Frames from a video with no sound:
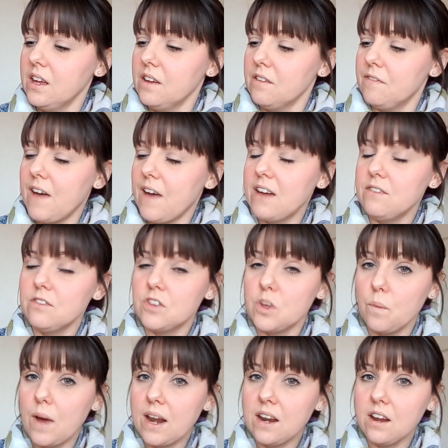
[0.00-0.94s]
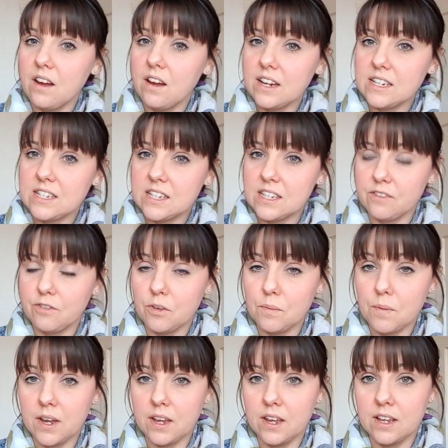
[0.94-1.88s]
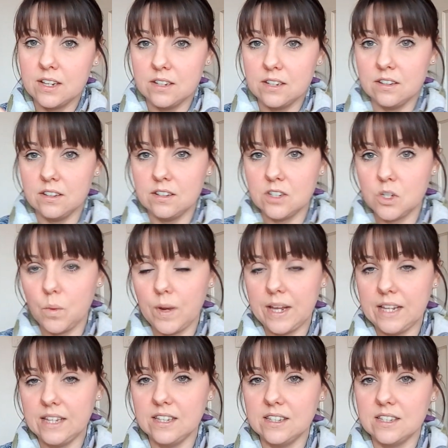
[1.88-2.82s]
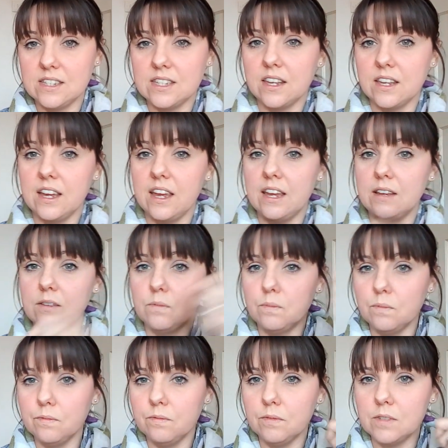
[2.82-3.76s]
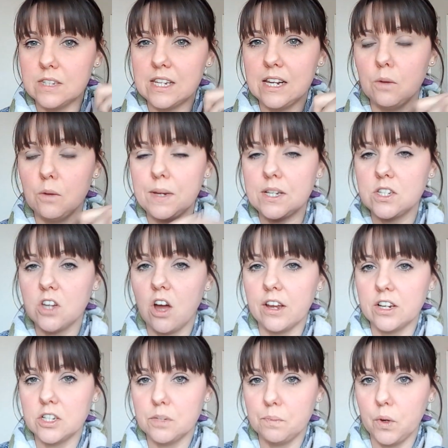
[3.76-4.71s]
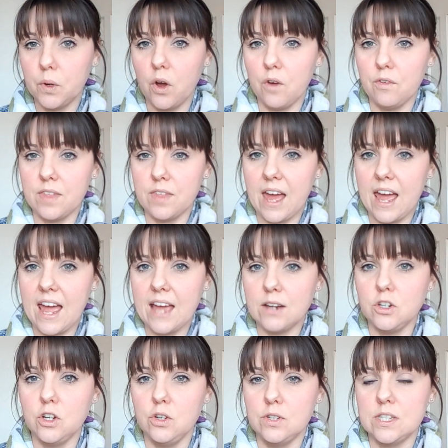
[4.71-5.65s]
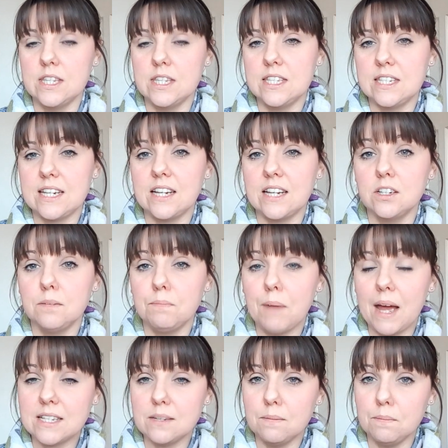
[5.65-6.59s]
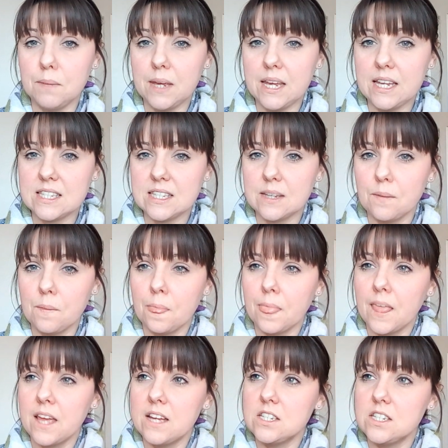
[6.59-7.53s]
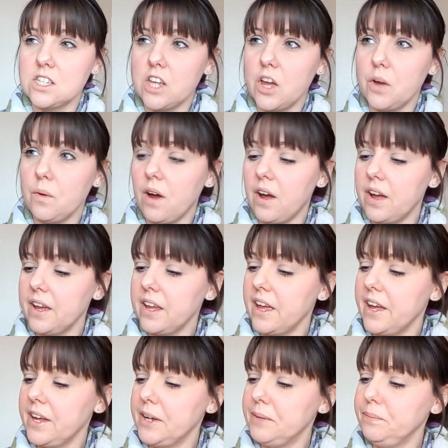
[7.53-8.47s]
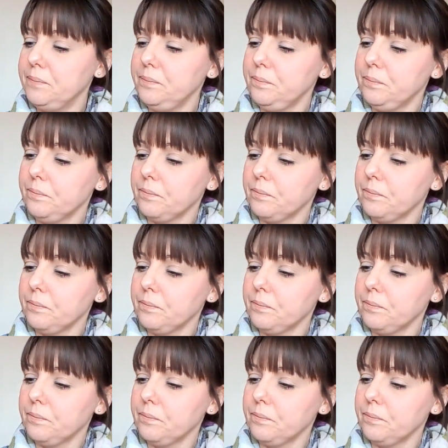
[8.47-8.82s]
found that when I did it for my twins, it was a little bit tight to put over their head using the standard pattern piece. So I